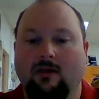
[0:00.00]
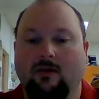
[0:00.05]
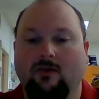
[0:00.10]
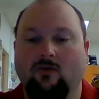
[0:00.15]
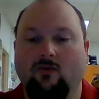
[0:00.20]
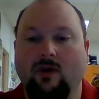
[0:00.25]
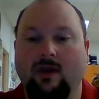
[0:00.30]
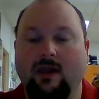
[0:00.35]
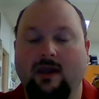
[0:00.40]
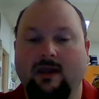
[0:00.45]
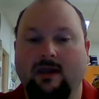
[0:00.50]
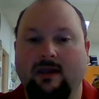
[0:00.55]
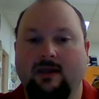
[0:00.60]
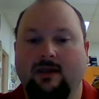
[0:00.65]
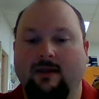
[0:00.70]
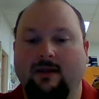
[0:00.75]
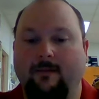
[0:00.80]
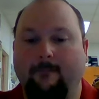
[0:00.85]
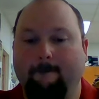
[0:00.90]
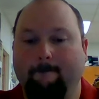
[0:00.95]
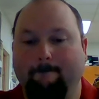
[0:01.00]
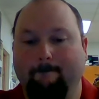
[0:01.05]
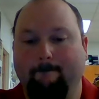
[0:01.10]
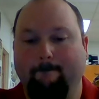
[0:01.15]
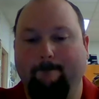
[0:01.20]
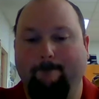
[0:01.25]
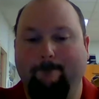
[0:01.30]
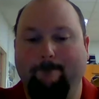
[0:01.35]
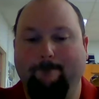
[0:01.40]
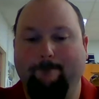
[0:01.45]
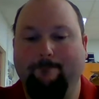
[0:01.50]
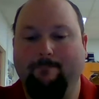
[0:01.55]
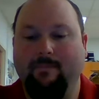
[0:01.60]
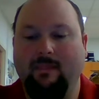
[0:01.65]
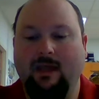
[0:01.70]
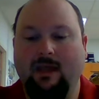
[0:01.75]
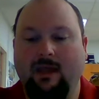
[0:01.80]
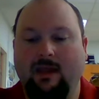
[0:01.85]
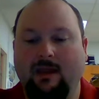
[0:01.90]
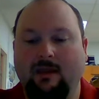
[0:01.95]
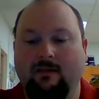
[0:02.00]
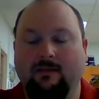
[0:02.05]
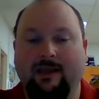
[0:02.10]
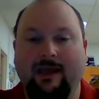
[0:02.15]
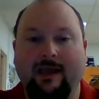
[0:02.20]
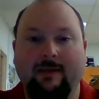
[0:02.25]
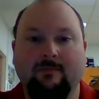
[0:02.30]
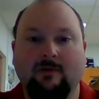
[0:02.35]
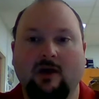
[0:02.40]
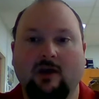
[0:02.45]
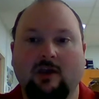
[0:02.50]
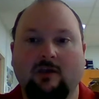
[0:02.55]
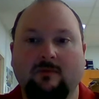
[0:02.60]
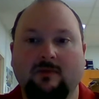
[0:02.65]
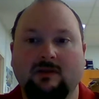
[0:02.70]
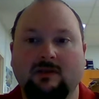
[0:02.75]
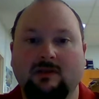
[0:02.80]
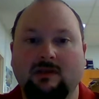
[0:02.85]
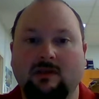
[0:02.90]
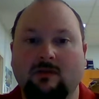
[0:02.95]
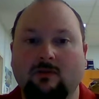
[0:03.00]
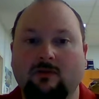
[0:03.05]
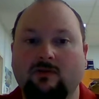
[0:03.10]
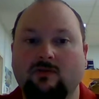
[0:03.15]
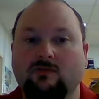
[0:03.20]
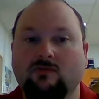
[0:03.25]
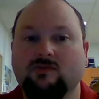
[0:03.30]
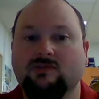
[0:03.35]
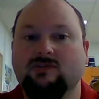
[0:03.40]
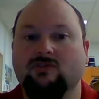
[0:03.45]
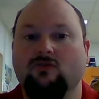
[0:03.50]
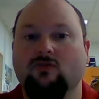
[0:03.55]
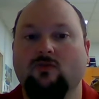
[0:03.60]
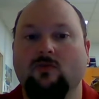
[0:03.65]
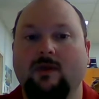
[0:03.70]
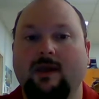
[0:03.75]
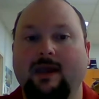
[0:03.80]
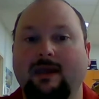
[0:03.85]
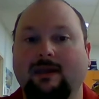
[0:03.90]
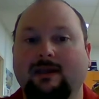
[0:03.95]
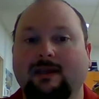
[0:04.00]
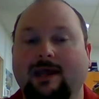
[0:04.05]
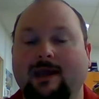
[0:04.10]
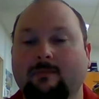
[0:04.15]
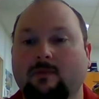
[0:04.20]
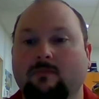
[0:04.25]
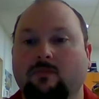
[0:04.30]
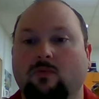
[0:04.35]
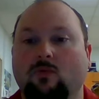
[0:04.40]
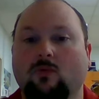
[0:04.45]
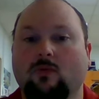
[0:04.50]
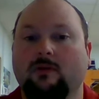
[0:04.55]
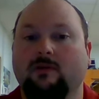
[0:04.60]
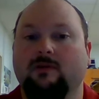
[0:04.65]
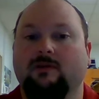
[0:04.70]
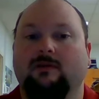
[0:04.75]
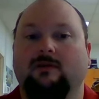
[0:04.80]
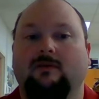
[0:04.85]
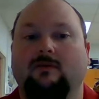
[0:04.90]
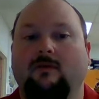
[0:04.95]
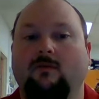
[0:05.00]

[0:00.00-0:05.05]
creating a lab document that they will use to create a lab report